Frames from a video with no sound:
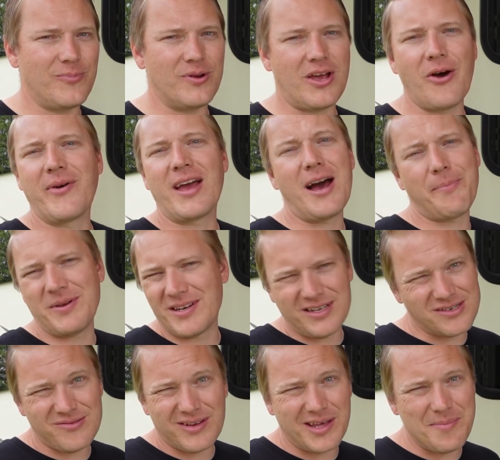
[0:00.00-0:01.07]
going up, it
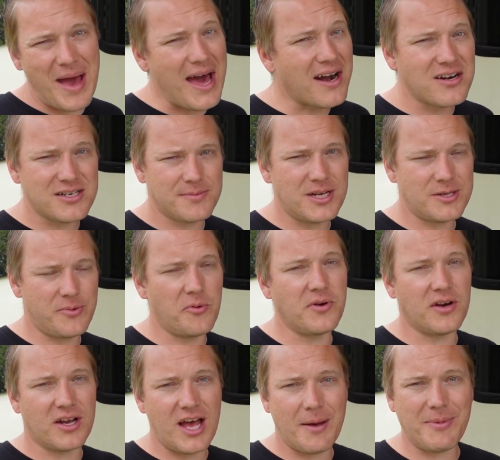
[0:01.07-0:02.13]
doesn't really matter as much, but when
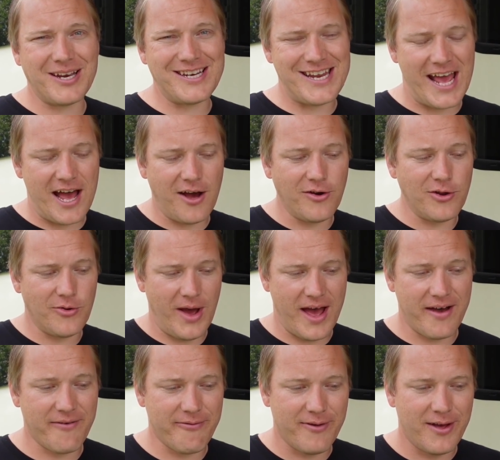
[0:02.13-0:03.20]
you're coming down, you
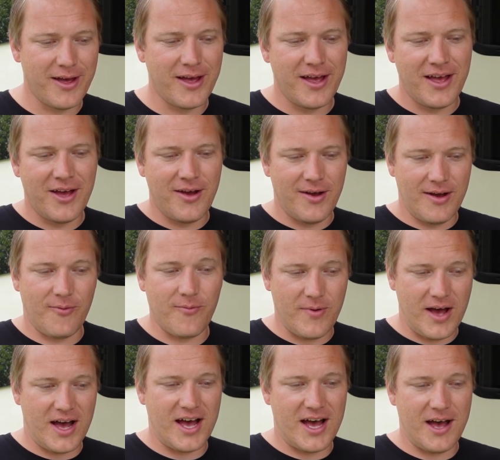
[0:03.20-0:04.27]
have
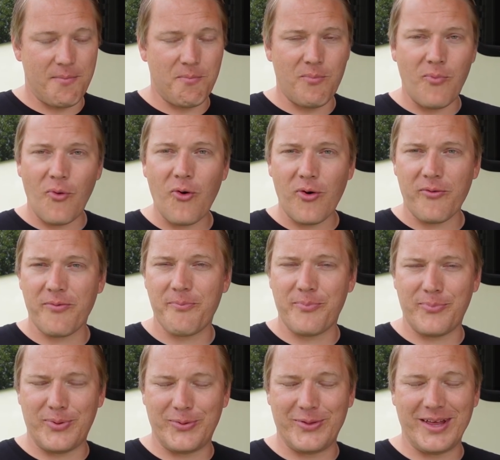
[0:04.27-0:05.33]
more
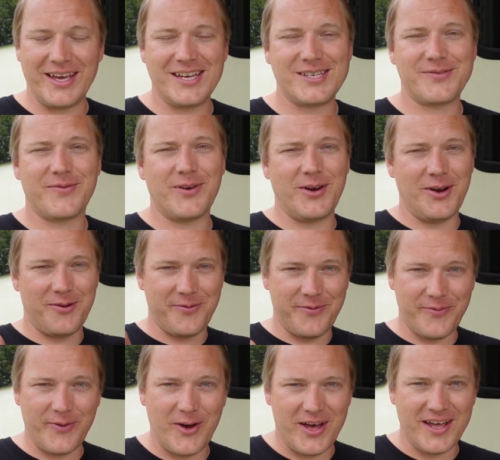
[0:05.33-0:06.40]
place for your
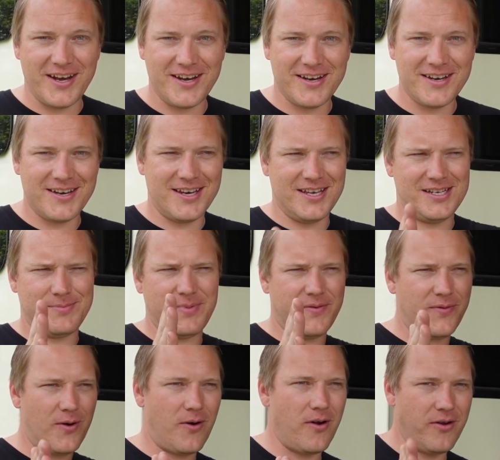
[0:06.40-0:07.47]
foot, because
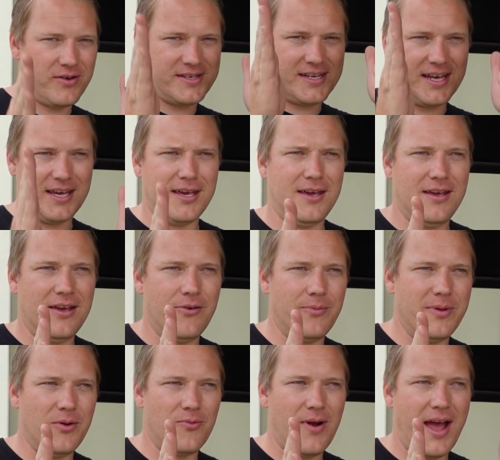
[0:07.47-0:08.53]
before it's like it would
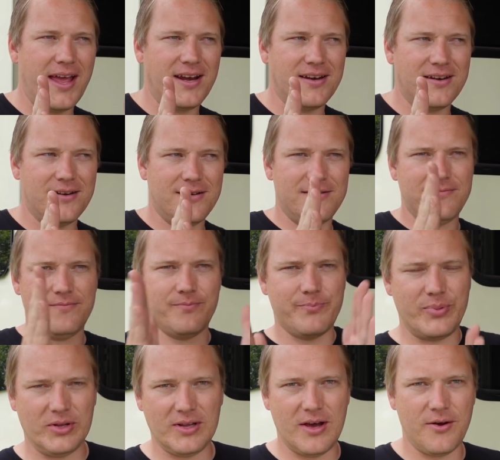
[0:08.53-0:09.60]
be right
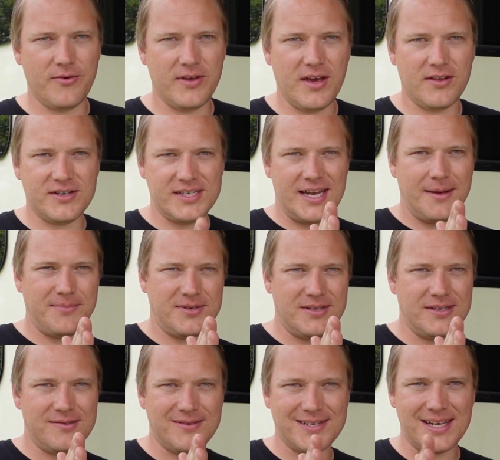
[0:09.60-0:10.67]
below the other steps.
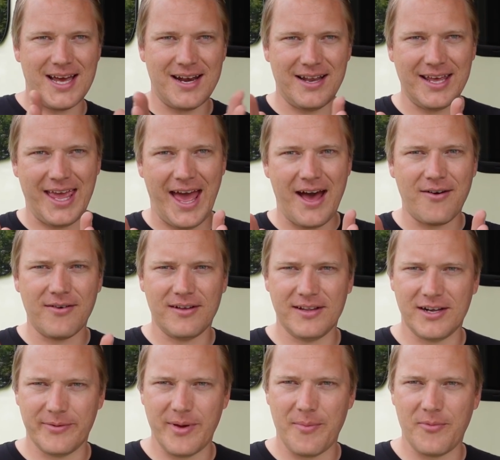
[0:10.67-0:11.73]
This one's kind of like out a
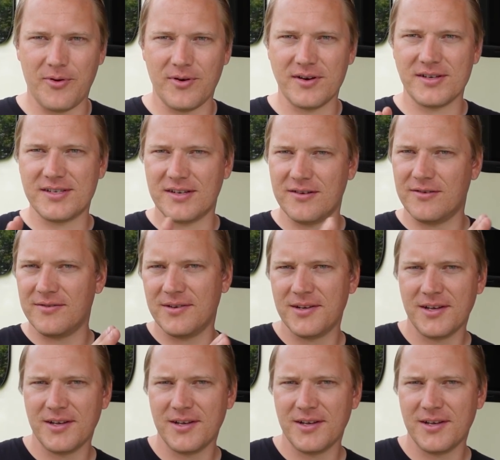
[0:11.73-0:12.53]
little bit more, so